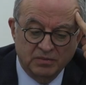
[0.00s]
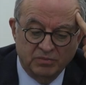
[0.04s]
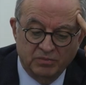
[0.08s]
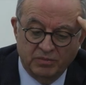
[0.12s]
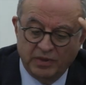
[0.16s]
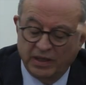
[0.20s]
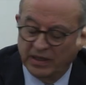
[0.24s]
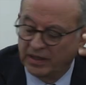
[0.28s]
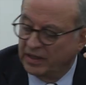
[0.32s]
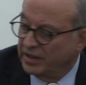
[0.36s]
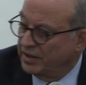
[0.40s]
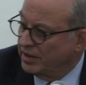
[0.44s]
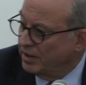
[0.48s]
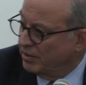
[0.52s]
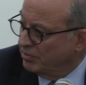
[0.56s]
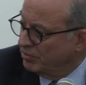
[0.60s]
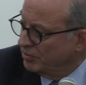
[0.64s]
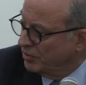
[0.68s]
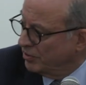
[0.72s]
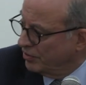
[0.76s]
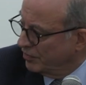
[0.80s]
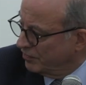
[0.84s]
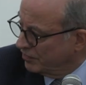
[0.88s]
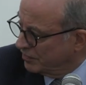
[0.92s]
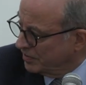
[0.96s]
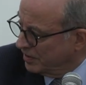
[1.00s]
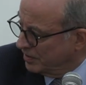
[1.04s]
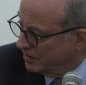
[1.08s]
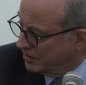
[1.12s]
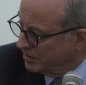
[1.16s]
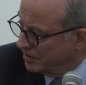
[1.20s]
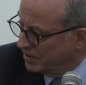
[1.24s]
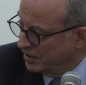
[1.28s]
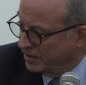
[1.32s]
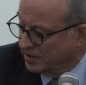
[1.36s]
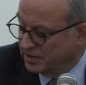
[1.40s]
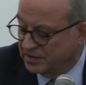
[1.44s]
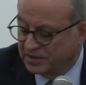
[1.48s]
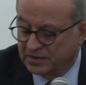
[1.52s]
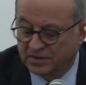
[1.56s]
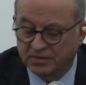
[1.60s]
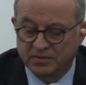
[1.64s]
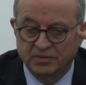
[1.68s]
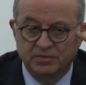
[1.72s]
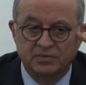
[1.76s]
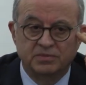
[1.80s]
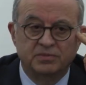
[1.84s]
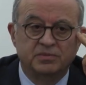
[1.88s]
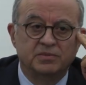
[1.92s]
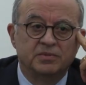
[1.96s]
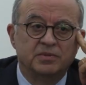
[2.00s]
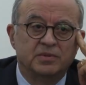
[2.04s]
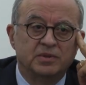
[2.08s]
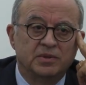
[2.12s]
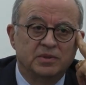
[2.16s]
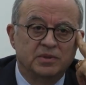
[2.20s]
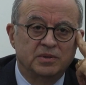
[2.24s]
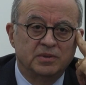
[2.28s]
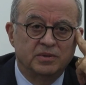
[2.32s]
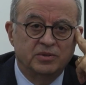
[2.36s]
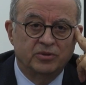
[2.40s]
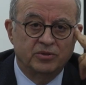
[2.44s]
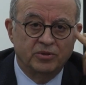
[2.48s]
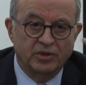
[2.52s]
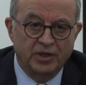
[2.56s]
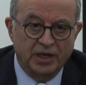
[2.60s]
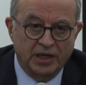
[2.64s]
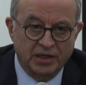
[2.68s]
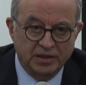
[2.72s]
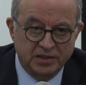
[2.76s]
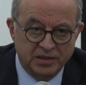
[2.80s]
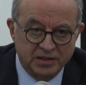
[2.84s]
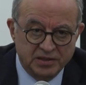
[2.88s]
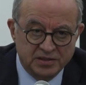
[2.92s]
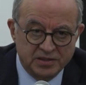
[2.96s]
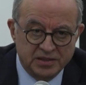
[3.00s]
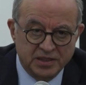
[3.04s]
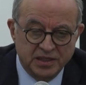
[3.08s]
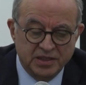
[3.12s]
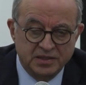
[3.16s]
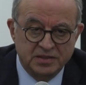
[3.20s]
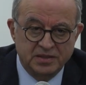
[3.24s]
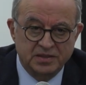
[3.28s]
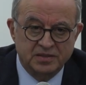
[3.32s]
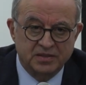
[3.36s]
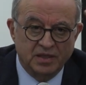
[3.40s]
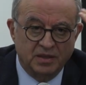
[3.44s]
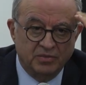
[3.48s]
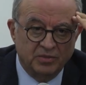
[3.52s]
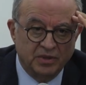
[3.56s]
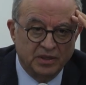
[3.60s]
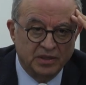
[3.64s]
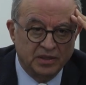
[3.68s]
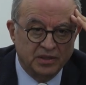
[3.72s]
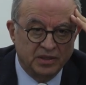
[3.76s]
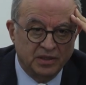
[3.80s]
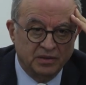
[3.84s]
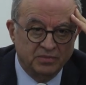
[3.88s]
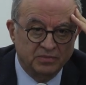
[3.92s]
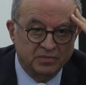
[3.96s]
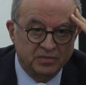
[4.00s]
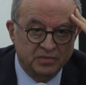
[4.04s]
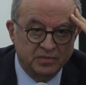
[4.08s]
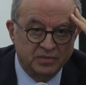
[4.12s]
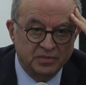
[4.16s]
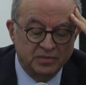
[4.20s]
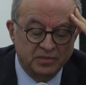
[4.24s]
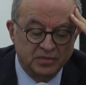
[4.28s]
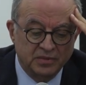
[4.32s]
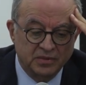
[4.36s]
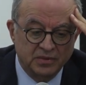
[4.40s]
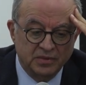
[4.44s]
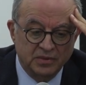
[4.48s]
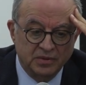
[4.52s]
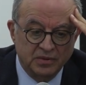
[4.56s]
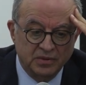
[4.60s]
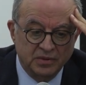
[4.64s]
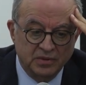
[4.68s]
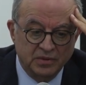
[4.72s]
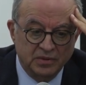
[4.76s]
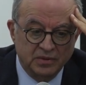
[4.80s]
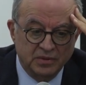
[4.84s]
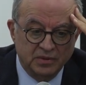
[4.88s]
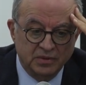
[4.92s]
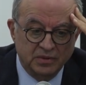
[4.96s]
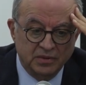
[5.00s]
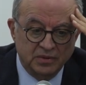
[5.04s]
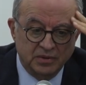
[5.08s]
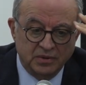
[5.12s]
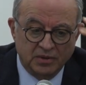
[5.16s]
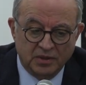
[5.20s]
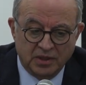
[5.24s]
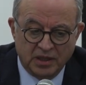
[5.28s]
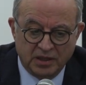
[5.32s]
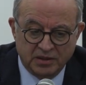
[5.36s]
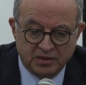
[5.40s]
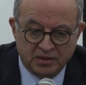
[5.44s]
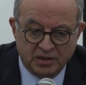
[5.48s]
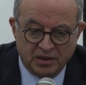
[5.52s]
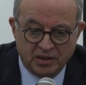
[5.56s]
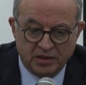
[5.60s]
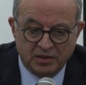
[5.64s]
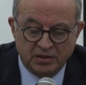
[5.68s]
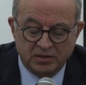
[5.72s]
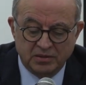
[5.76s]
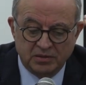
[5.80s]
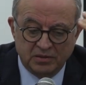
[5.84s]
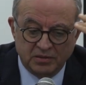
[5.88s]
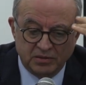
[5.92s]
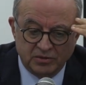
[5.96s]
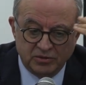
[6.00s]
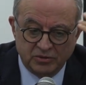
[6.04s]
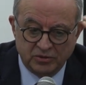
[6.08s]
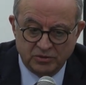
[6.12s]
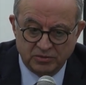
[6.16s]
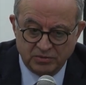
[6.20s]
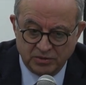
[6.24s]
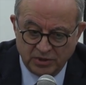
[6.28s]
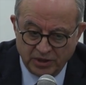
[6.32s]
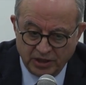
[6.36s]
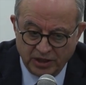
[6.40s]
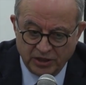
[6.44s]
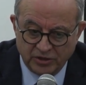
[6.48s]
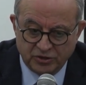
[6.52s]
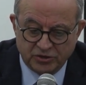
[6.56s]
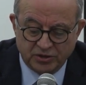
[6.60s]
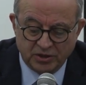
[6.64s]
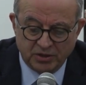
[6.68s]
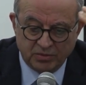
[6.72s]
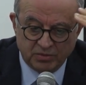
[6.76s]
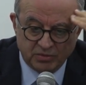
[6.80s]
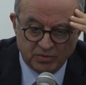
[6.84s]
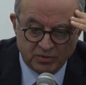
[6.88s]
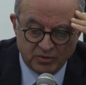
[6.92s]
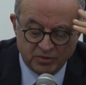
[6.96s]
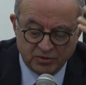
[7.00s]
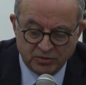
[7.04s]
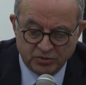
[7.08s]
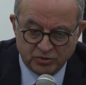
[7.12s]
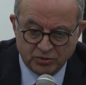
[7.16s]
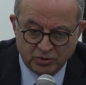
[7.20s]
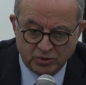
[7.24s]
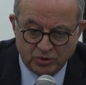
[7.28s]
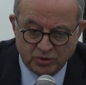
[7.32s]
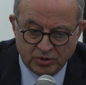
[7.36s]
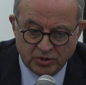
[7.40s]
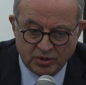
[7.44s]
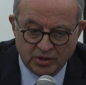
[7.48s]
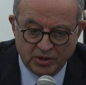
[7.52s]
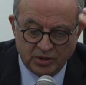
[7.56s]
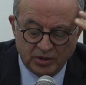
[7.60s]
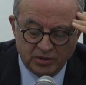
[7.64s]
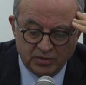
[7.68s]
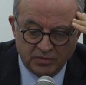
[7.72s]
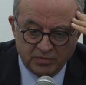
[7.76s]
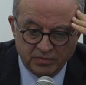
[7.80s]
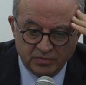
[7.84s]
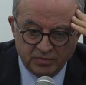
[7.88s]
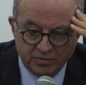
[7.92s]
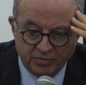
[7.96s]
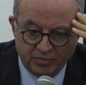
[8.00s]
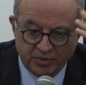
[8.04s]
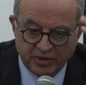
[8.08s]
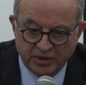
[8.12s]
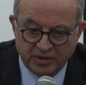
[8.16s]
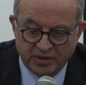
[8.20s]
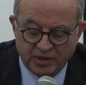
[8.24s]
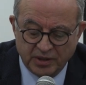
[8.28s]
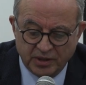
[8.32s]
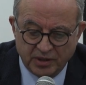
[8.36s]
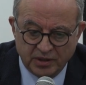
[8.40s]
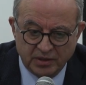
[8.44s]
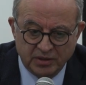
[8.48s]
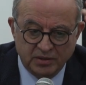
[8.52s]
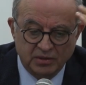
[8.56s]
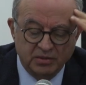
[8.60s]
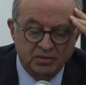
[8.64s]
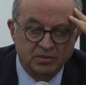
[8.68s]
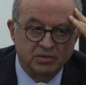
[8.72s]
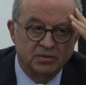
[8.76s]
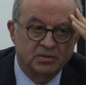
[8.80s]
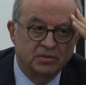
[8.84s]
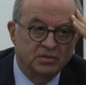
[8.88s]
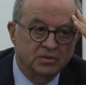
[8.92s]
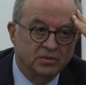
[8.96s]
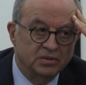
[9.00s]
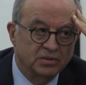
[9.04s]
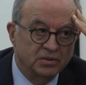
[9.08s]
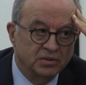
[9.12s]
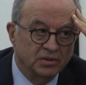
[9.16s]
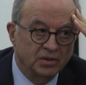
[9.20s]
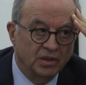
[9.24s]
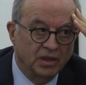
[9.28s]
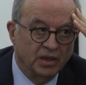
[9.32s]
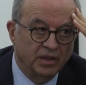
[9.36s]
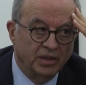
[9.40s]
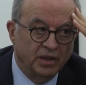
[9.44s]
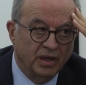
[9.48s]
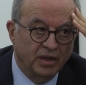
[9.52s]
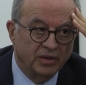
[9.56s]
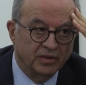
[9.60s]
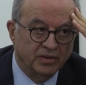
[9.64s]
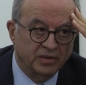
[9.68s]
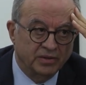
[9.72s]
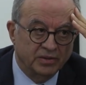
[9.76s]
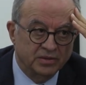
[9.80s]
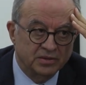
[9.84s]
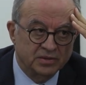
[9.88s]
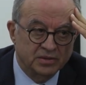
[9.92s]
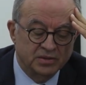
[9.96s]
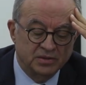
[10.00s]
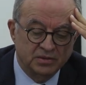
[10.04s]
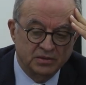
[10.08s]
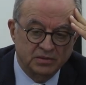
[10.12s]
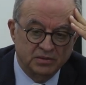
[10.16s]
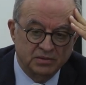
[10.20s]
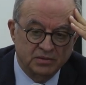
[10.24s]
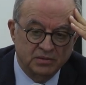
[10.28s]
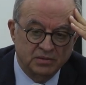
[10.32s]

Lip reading: by a number of countries. The United States is among them. Qatar, Egypt, Jordan, Britain, and others